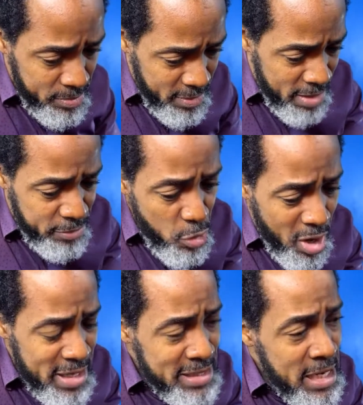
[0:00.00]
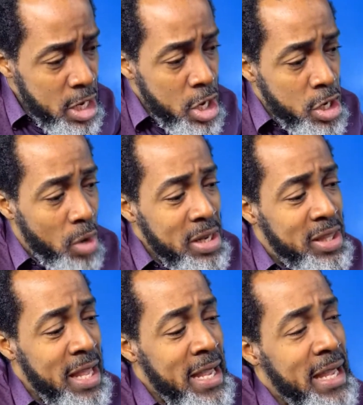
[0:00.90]
a few others. Now, the
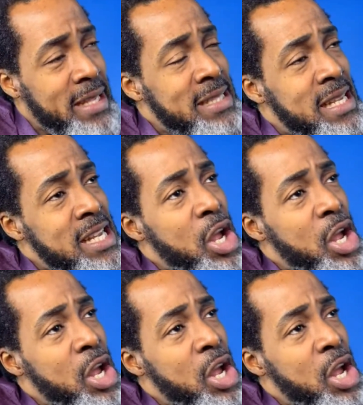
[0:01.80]
thing is,